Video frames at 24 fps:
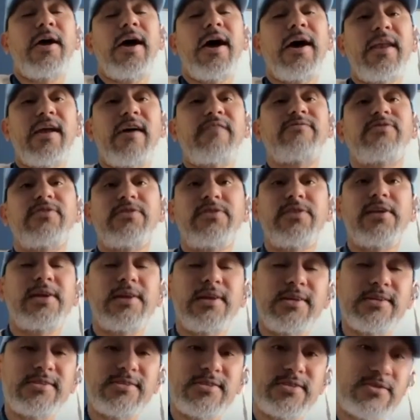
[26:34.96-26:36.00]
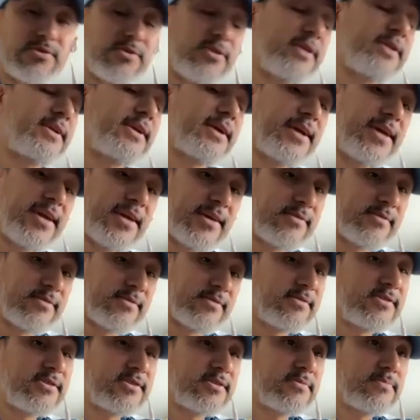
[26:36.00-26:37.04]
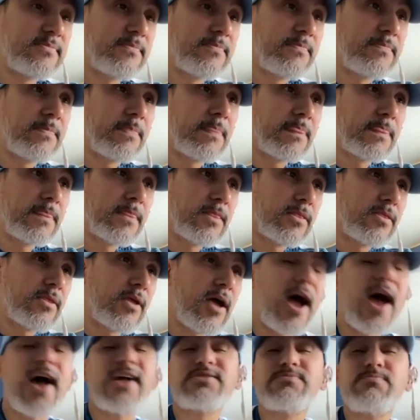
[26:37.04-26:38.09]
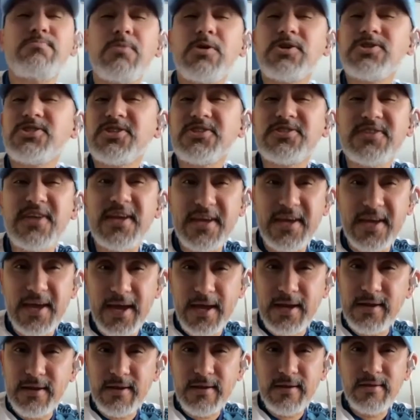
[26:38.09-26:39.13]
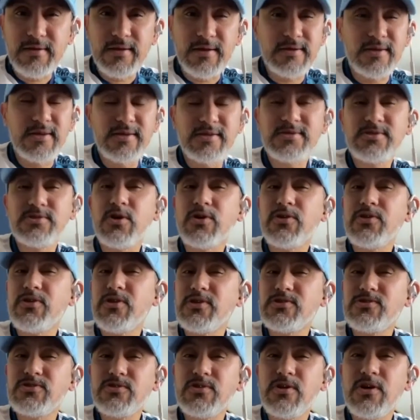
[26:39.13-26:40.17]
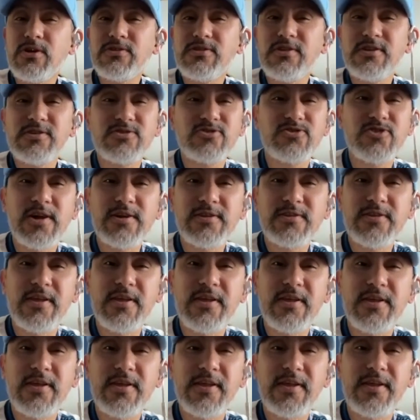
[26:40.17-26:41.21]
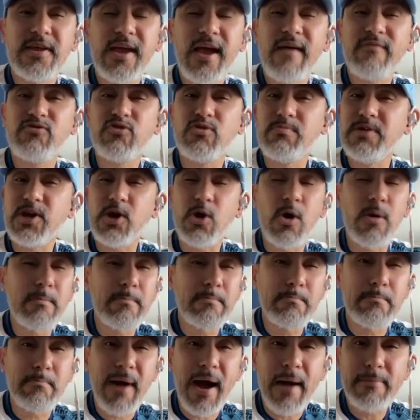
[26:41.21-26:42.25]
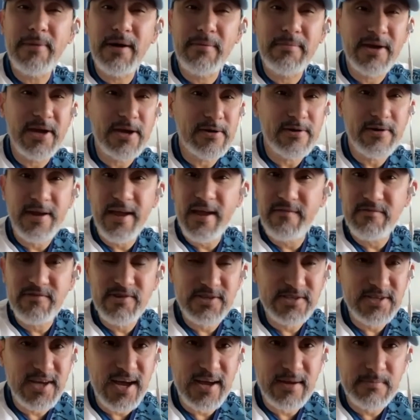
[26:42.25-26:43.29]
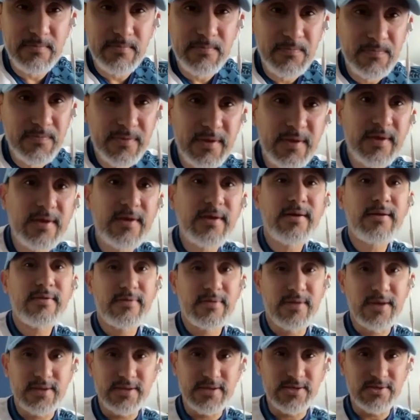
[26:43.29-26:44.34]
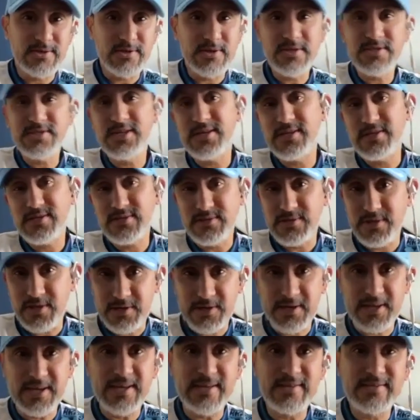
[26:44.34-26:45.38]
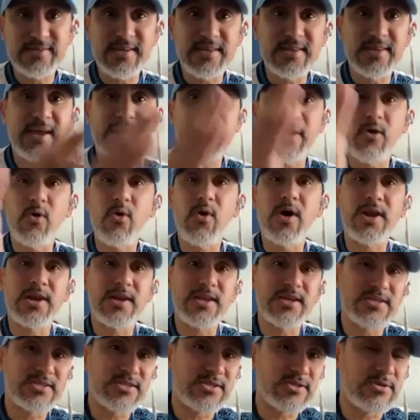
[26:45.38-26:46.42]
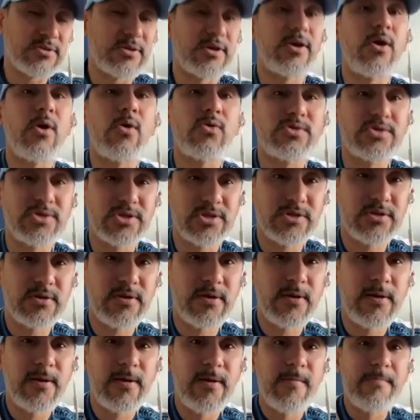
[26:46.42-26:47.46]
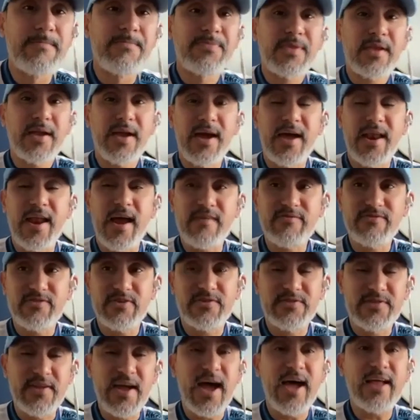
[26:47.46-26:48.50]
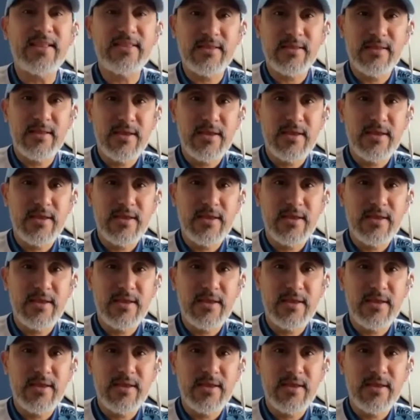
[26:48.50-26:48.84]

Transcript: And after they listen to the kids as much as they can, it's not necessary that they have to become mama bear every time. They need to listen to their kids and then go and listen to the coach. And after that,